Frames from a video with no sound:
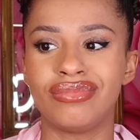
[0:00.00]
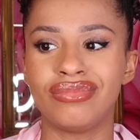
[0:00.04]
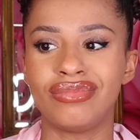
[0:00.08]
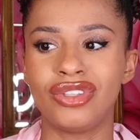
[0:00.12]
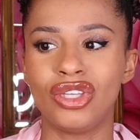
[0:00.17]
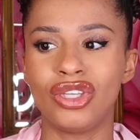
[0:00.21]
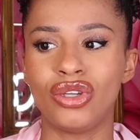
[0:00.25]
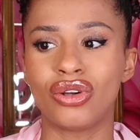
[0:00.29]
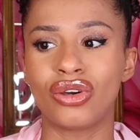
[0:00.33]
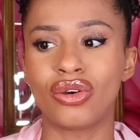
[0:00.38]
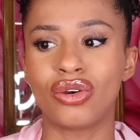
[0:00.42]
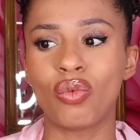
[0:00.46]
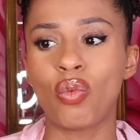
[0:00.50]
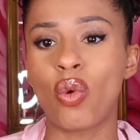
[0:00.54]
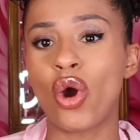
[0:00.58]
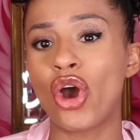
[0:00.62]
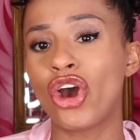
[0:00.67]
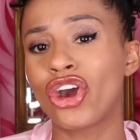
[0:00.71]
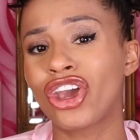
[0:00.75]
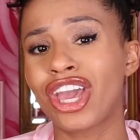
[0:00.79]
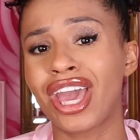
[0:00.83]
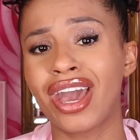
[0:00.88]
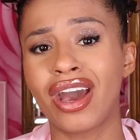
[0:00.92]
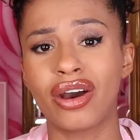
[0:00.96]
you know,
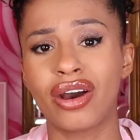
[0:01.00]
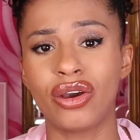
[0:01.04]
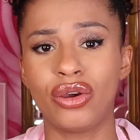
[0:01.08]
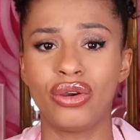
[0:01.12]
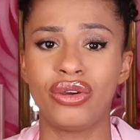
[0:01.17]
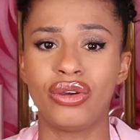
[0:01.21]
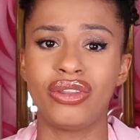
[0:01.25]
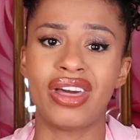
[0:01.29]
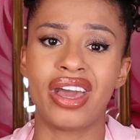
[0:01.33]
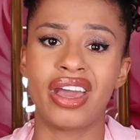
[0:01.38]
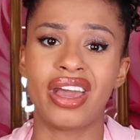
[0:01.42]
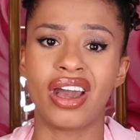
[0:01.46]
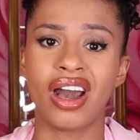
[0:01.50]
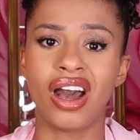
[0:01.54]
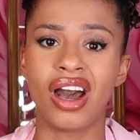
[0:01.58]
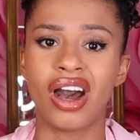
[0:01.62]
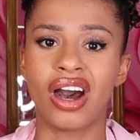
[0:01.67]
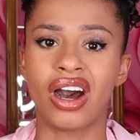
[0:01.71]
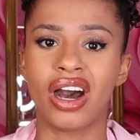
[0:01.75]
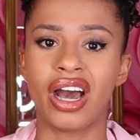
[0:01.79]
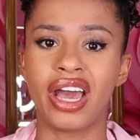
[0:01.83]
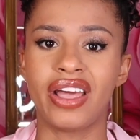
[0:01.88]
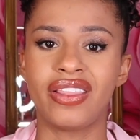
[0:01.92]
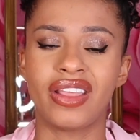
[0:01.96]
work out who they
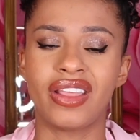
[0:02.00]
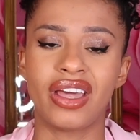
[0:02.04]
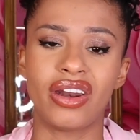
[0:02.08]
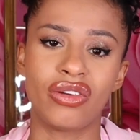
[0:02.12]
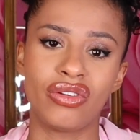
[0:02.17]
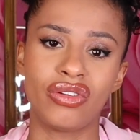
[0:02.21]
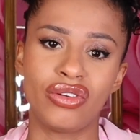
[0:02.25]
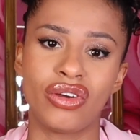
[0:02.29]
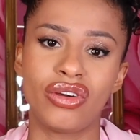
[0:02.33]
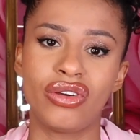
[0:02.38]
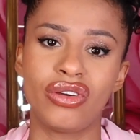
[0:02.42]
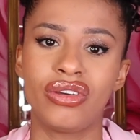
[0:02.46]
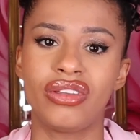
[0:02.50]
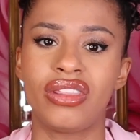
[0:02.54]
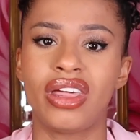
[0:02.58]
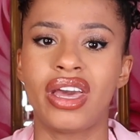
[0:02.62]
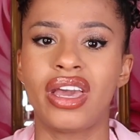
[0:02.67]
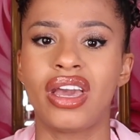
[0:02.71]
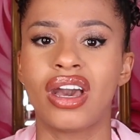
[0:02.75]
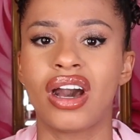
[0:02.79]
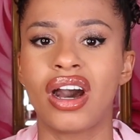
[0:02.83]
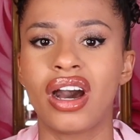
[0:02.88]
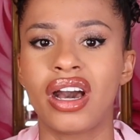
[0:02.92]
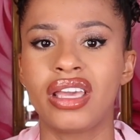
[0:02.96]
are, and they don't know who
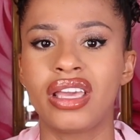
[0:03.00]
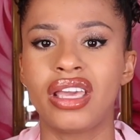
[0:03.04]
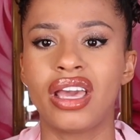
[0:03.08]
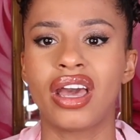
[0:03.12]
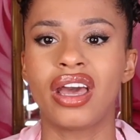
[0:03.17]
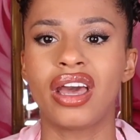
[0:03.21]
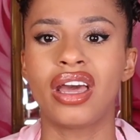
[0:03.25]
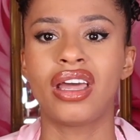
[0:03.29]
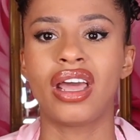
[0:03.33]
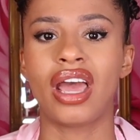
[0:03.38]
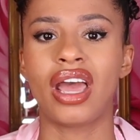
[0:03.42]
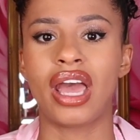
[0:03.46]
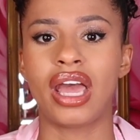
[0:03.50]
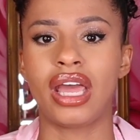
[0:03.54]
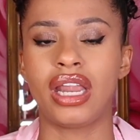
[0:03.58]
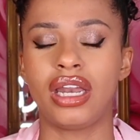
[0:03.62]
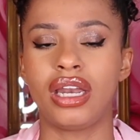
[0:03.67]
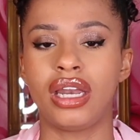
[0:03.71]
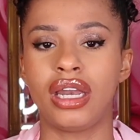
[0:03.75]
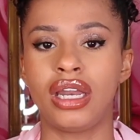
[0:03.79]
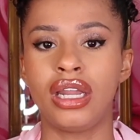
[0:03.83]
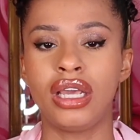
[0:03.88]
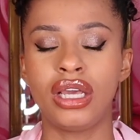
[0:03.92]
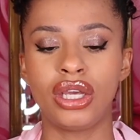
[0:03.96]
they are yet.
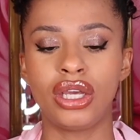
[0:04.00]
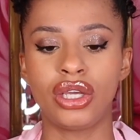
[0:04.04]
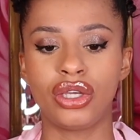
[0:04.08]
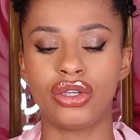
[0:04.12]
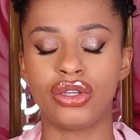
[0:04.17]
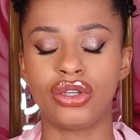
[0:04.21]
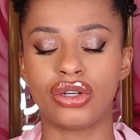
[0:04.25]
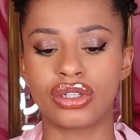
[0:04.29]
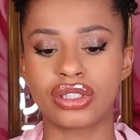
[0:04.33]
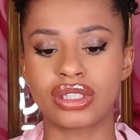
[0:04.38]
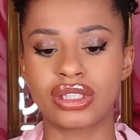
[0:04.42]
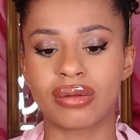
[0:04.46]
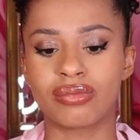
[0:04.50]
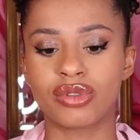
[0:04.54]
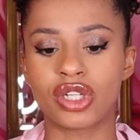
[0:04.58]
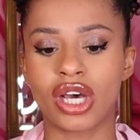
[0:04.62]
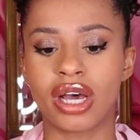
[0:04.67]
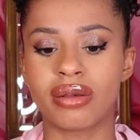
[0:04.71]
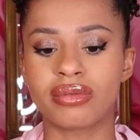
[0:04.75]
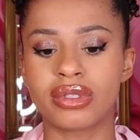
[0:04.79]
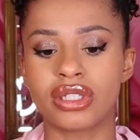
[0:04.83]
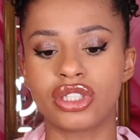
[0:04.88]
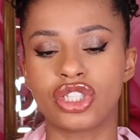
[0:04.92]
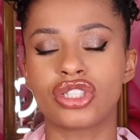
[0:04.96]
And, you know,
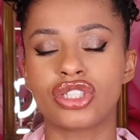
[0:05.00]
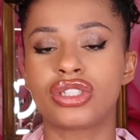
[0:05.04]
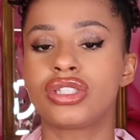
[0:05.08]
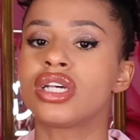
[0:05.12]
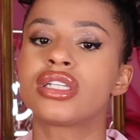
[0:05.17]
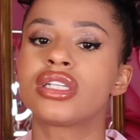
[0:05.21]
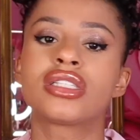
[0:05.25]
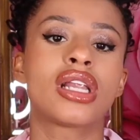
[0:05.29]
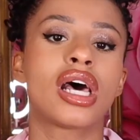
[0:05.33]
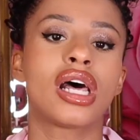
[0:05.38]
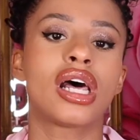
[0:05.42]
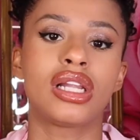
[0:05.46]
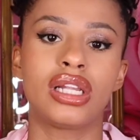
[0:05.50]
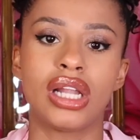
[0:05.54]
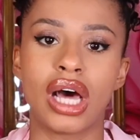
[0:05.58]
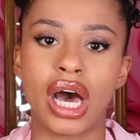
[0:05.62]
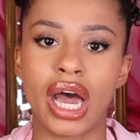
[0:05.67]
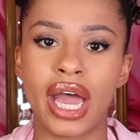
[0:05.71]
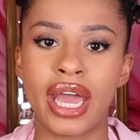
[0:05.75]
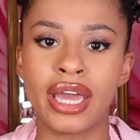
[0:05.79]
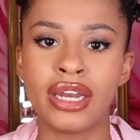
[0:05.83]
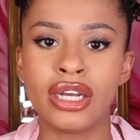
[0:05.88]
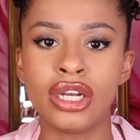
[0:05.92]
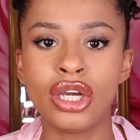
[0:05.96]
sometimes it just doesn't
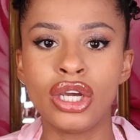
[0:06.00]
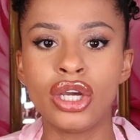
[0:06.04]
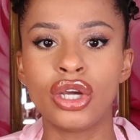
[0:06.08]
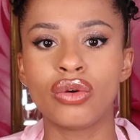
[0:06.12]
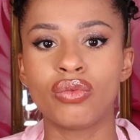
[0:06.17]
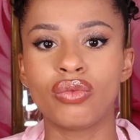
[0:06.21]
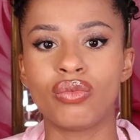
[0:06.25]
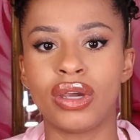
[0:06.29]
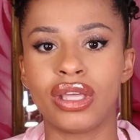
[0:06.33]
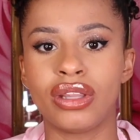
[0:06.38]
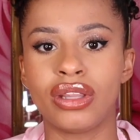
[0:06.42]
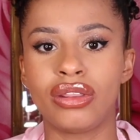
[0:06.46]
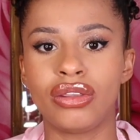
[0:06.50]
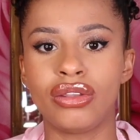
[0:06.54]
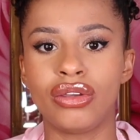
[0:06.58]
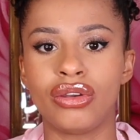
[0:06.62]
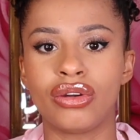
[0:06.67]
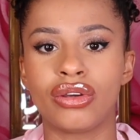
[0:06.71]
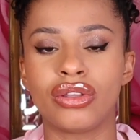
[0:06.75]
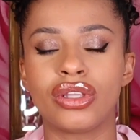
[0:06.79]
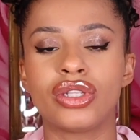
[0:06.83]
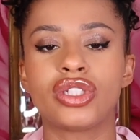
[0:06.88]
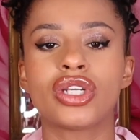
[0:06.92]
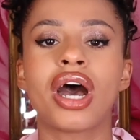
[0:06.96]
align with, you
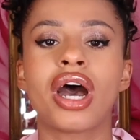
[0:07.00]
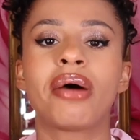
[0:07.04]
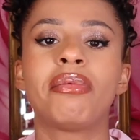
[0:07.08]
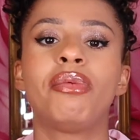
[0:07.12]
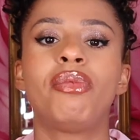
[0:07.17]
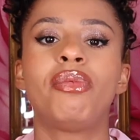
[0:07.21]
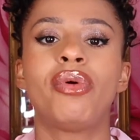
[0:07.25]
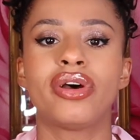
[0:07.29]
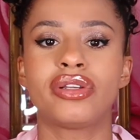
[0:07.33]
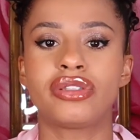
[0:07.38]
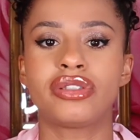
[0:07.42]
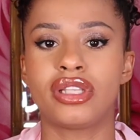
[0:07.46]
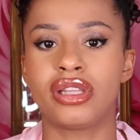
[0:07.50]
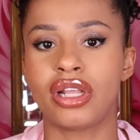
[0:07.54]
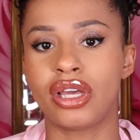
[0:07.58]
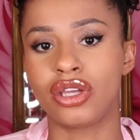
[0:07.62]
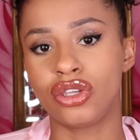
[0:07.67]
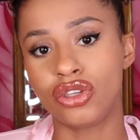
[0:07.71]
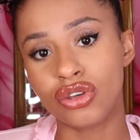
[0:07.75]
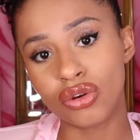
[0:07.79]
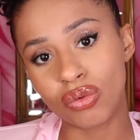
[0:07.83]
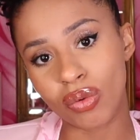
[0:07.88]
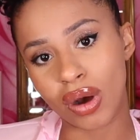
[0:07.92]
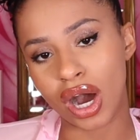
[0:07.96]
know, the type of person
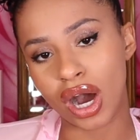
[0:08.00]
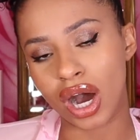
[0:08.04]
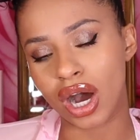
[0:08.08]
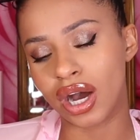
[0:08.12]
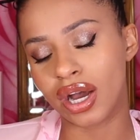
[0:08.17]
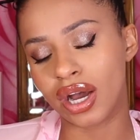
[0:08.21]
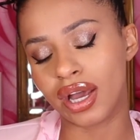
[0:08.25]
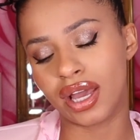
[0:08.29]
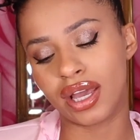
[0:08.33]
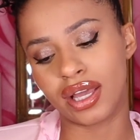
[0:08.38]
that you are.